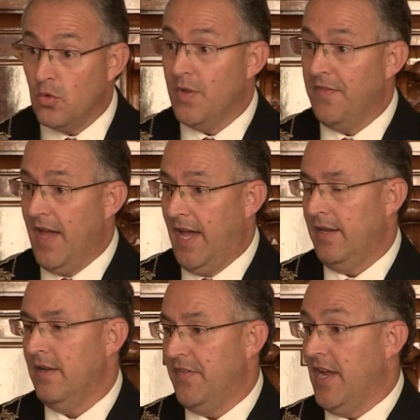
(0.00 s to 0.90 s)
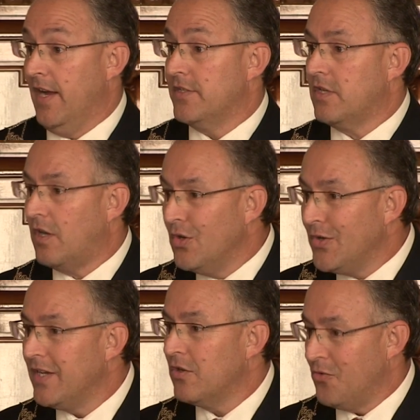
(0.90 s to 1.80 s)
doing that. They are
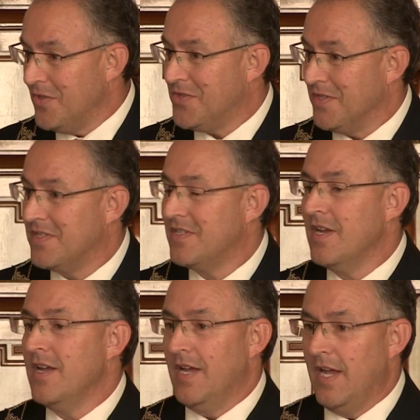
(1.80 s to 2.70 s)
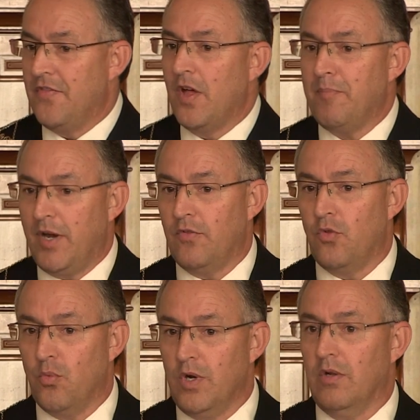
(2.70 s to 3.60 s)
excluding Christians in that part of
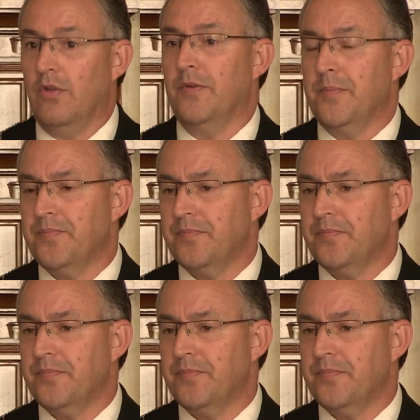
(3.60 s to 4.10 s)
the world.